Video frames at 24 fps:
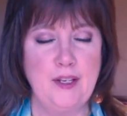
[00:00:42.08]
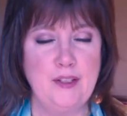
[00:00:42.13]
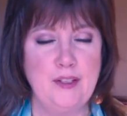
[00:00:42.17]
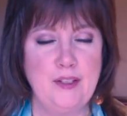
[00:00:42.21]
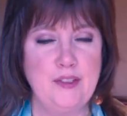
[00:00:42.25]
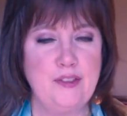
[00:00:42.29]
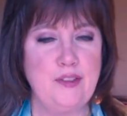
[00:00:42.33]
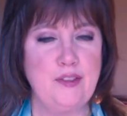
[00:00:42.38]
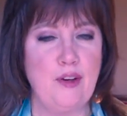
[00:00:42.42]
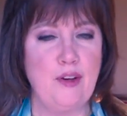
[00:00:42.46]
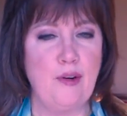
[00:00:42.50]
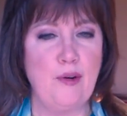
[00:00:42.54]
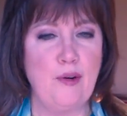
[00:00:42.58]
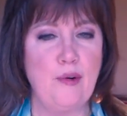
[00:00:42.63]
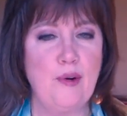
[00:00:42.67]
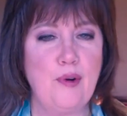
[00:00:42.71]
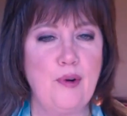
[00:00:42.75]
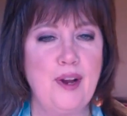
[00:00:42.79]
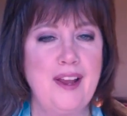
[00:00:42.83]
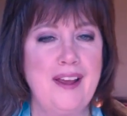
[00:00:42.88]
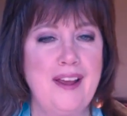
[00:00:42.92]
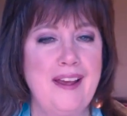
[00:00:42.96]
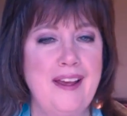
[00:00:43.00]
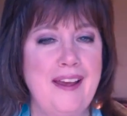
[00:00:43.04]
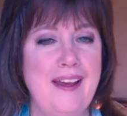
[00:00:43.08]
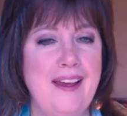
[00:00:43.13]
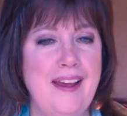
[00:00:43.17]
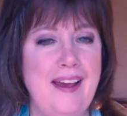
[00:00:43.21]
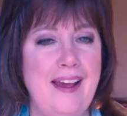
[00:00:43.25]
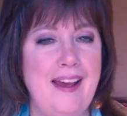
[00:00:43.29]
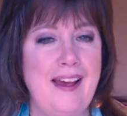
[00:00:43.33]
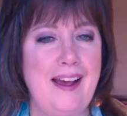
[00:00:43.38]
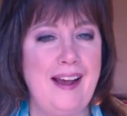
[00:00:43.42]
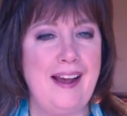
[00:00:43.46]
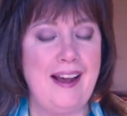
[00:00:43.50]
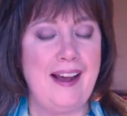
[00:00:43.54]
So
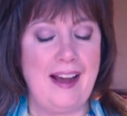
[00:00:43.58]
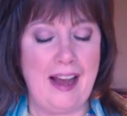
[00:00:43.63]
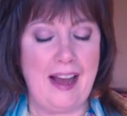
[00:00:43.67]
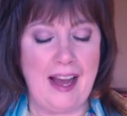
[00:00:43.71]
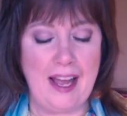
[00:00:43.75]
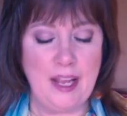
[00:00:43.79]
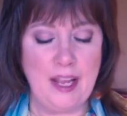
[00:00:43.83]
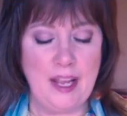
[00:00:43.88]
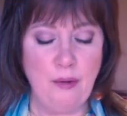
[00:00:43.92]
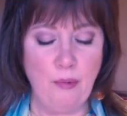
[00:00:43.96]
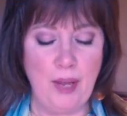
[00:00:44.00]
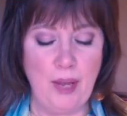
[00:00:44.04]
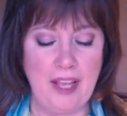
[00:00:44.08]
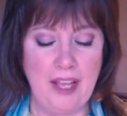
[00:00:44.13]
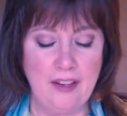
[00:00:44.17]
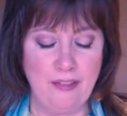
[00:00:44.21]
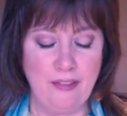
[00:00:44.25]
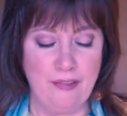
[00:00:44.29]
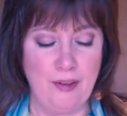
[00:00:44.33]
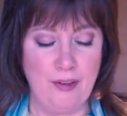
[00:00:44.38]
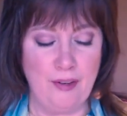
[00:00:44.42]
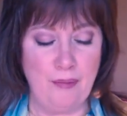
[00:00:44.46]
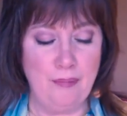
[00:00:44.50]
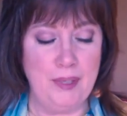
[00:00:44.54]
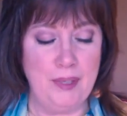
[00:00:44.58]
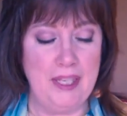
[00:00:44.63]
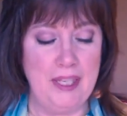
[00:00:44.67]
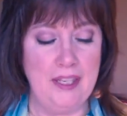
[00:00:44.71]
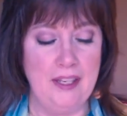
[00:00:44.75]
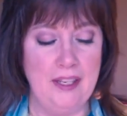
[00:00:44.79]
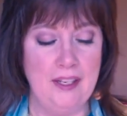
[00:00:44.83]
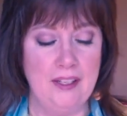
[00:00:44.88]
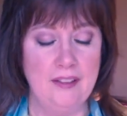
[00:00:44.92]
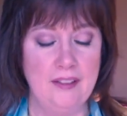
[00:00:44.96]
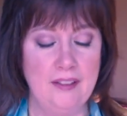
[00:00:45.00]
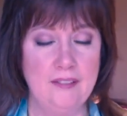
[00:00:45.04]
I went from
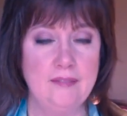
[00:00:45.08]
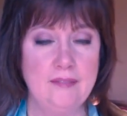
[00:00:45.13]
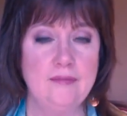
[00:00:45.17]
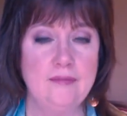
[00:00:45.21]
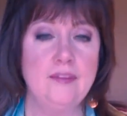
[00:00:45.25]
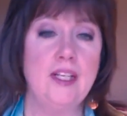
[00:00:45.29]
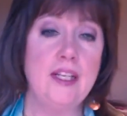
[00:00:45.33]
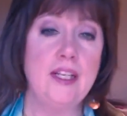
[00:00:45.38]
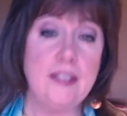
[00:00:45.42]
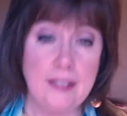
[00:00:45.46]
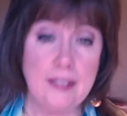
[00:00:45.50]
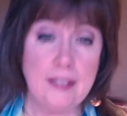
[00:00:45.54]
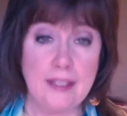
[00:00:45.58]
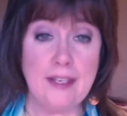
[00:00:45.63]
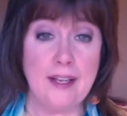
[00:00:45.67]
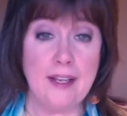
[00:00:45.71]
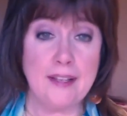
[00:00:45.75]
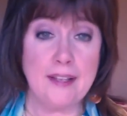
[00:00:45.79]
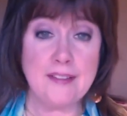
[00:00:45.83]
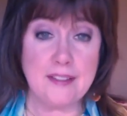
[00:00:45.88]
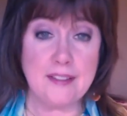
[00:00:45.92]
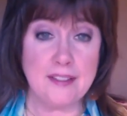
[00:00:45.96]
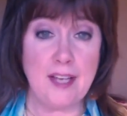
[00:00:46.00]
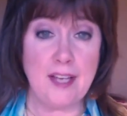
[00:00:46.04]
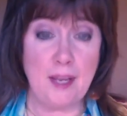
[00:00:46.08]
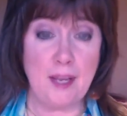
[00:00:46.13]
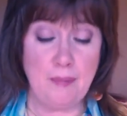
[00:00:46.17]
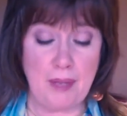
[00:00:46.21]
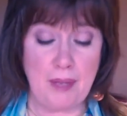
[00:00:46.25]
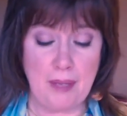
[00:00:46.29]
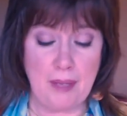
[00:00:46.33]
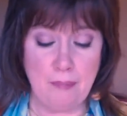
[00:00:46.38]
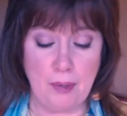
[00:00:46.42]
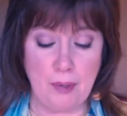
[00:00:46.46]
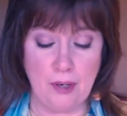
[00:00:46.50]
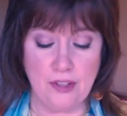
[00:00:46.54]
being, as a type
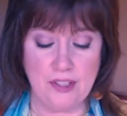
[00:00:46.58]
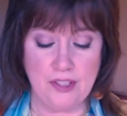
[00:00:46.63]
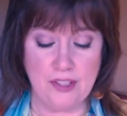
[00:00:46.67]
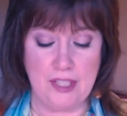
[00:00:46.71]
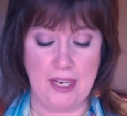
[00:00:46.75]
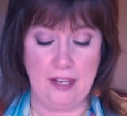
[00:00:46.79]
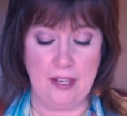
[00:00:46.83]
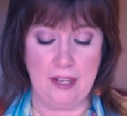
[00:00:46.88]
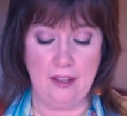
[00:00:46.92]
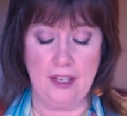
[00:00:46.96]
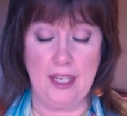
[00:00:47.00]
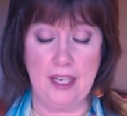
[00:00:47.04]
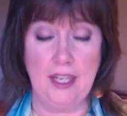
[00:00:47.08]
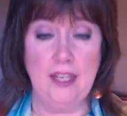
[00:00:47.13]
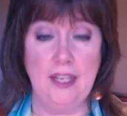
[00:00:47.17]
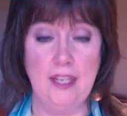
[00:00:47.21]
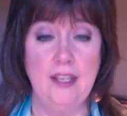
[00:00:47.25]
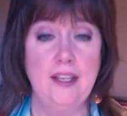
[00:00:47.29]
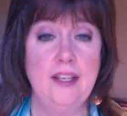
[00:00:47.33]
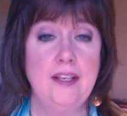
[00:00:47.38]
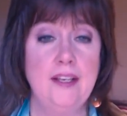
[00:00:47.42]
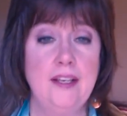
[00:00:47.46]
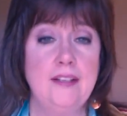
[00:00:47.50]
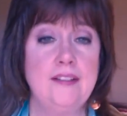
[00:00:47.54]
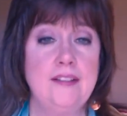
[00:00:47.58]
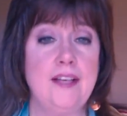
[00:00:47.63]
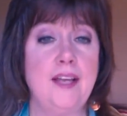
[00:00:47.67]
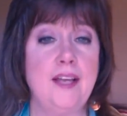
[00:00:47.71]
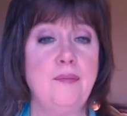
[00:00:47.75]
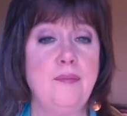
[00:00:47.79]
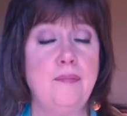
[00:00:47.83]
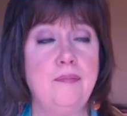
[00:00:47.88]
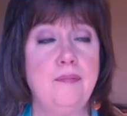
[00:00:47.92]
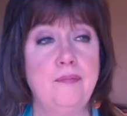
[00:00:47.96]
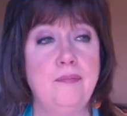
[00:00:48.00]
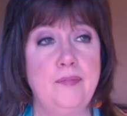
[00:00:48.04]
A personality,
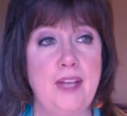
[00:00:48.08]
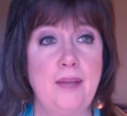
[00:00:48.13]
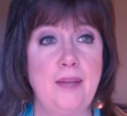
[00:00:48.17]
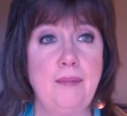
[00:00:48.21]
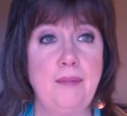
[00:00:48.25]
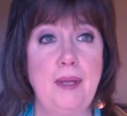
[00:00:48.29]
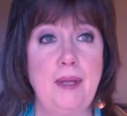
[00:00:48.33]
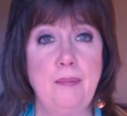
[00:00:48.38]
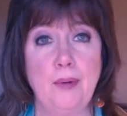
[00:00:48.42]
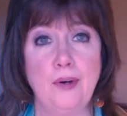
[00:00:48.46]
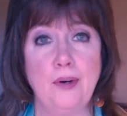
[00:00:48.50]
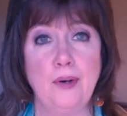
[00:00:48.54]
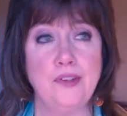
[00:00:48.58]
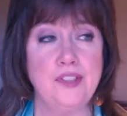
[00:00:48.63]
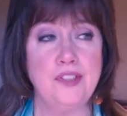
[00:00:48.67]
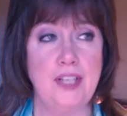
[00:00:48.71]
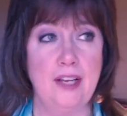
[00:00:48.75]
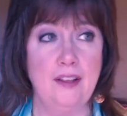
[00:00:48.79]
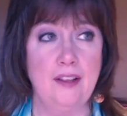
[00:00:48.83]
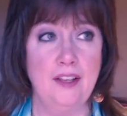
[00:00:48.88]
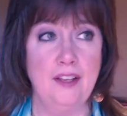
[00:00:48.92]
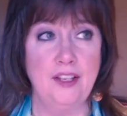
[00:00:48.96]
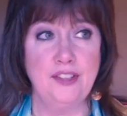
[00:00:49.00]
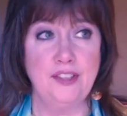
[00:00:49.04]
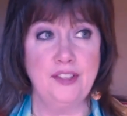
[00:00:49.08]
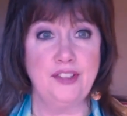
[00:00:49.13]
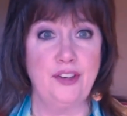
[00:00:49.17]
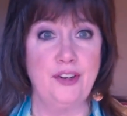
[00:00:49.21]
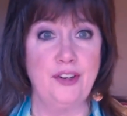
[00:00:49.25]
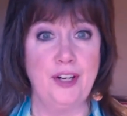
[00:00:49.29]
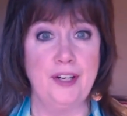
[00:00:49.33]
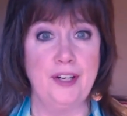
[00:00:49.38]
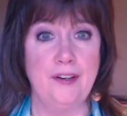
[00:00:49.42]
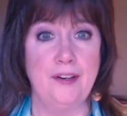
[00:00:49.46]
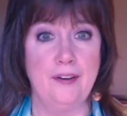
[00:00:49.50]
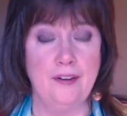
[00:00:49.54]
type A personalities
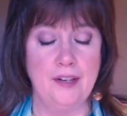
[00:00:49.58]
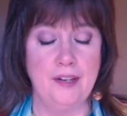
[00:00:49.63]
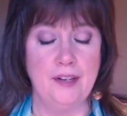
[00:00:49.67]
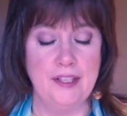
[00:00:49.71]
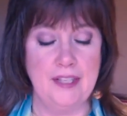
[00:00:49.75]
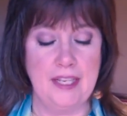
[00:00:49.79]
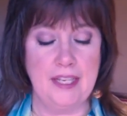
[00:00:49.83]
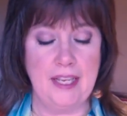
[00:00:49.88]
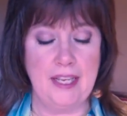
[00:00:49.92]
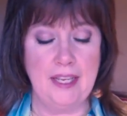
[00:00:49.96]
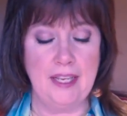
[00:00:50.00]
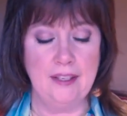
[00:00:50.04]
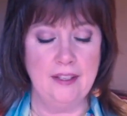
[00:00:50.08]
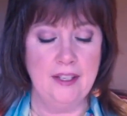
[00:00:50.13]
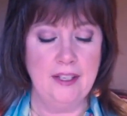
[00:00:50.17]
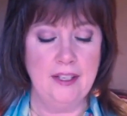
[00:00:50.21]
are in